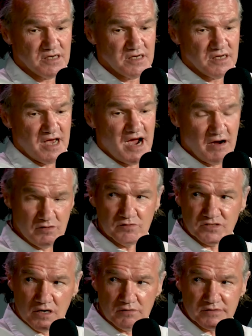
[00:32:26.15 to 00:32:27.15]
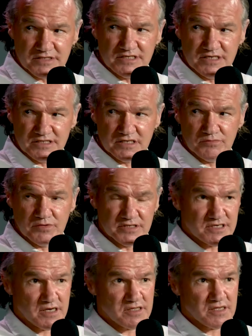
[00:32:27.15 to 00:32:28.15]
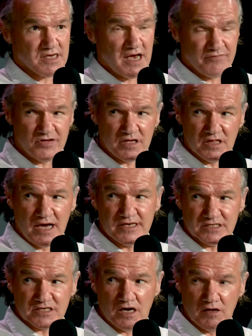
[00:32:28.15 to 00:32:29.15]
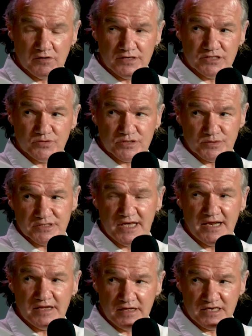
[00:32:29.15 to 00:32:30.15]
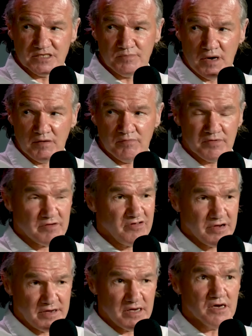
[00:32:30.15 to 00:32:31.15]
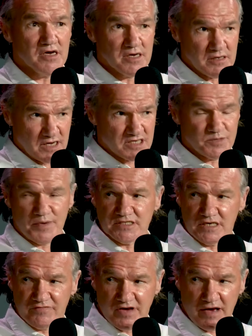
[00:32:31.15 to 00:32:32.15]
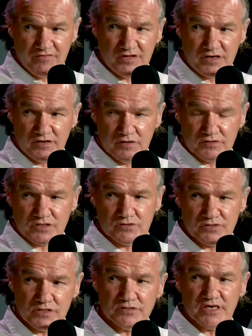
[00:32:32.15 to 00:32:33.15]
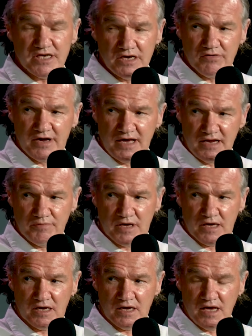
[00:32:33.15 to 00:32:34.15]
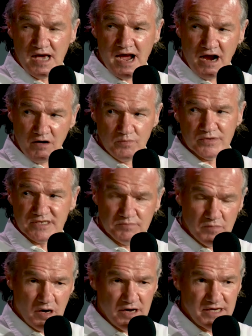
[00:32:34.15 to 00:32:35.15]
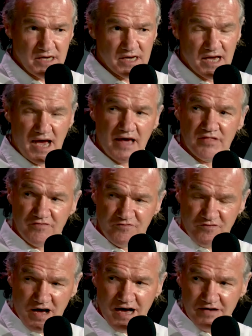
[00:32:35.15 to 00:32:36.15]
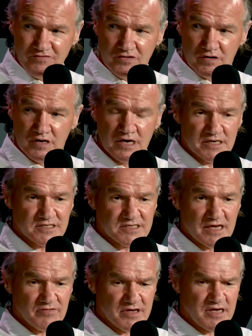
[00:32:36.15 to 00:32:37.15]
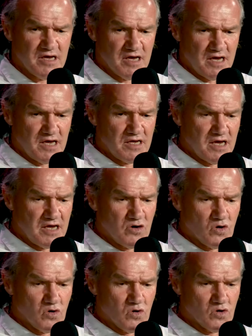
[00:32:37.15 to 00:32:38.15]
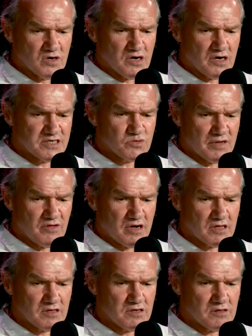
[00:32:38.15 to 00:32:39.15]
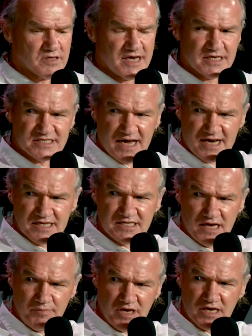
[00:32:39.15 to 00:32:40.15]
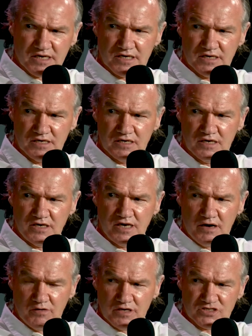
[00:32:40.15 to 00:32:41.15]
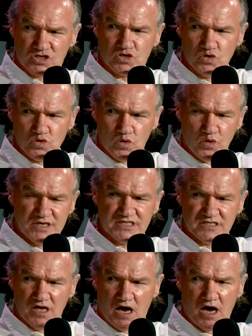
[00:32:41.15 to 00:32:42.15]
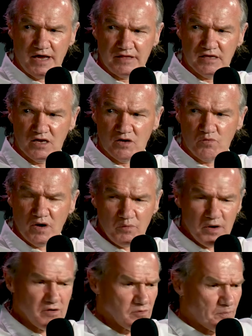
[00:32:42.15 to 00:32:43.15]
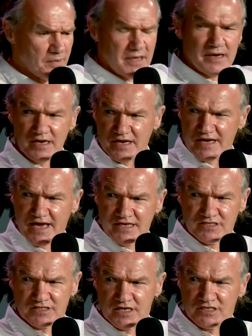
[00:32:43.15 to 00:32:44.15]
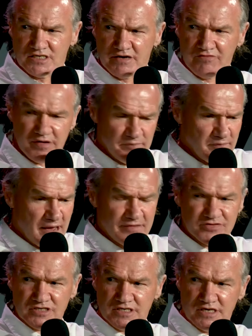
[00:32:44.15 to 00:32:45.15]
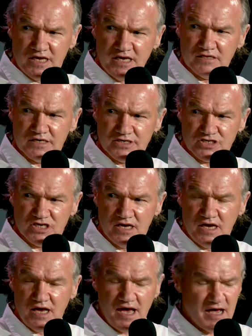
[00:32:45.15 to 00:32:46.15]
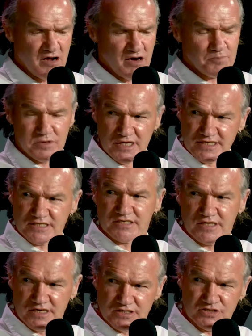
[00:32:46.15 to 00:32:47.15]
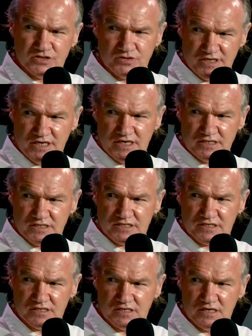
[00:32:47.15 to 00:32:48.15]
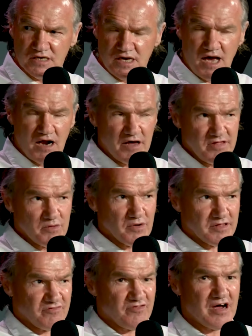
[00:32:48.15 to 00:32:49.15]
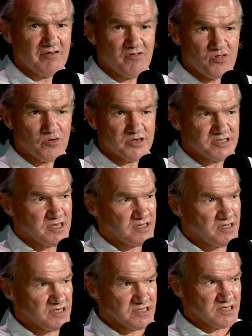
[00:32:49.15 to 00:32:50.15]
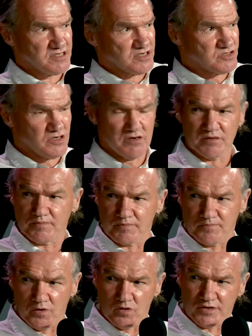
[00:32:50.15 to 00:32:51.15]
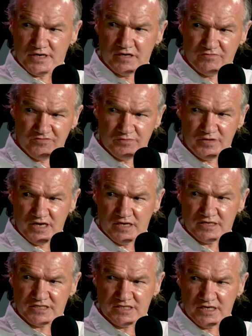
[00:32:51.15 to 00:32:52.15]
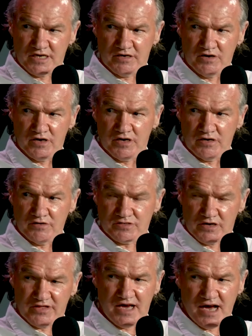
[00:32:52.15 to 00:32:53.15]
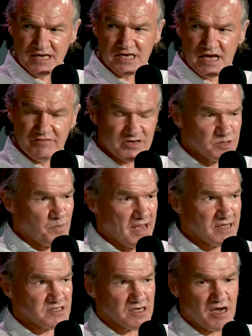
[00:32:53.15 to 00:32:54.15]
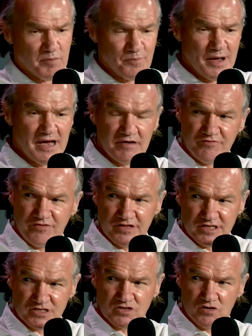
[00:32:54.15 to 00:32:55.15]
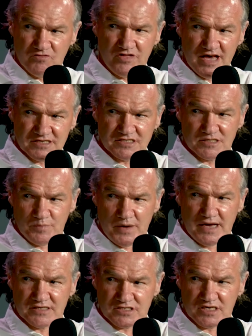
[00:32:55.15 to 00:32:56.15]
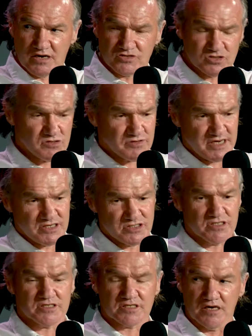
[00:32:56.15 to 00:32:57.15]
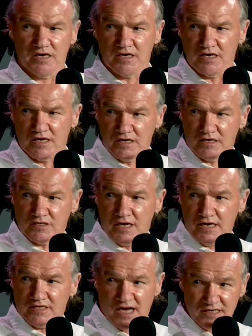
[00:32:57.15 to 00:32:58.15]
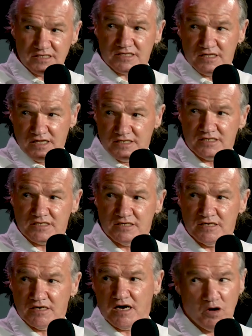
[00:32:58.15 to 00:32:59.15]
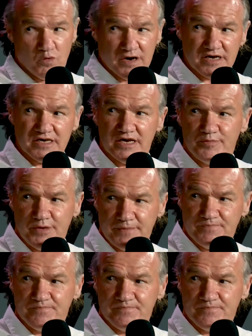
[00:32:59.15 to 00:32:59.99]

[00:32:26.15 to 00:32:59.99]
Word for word: Harold's older sister was at Catholic Ladies College, which was then in East Melbourne, a very expensive Catholic girls' school. She was a year ahead of me. Harold was in my year. And the father suddenly, he, he organised one night a little It's Academic, you know, a school quiz night where we were pitted against each other in maths and English. And I blitzed these two kids. And I think what the father thought is, this is a dirt poor kid from the inner city who's got the arse out of his pants. I'm paying for this girl thousands of pounds to go to school, and he's just ducks this. I want to keep him.